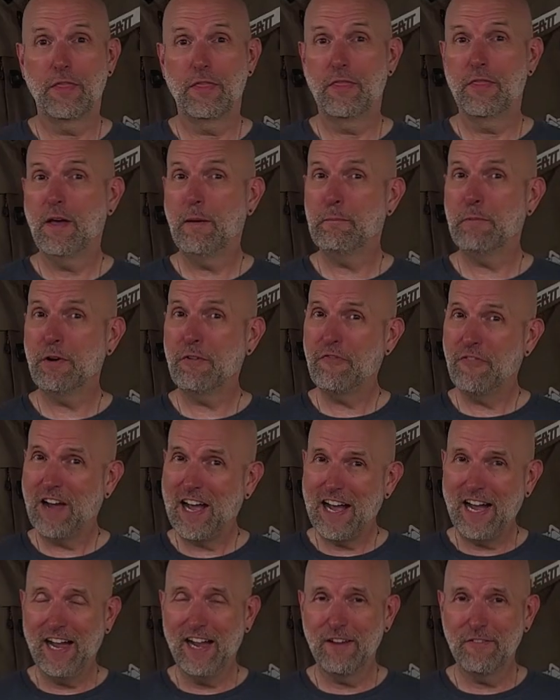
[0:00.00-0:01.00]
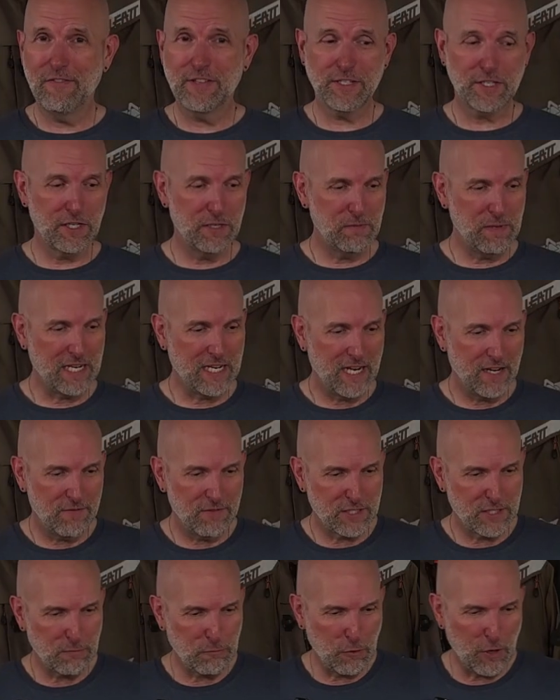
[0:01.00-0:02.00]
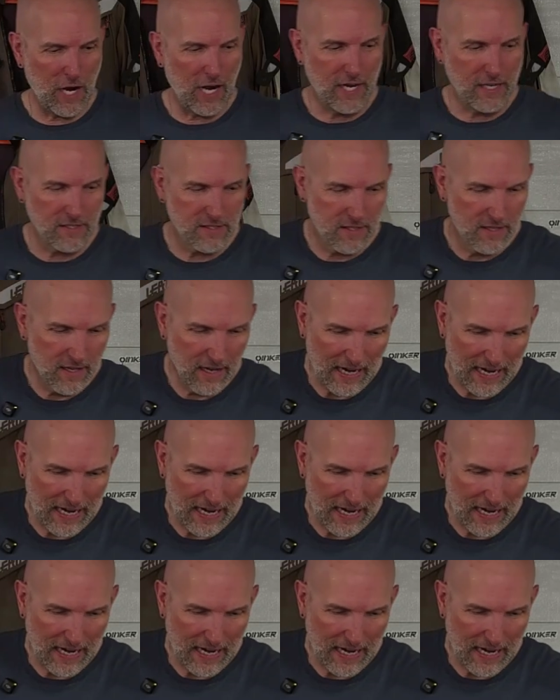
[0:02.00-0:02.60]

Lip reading: number 5 is going to be kind of a surprise.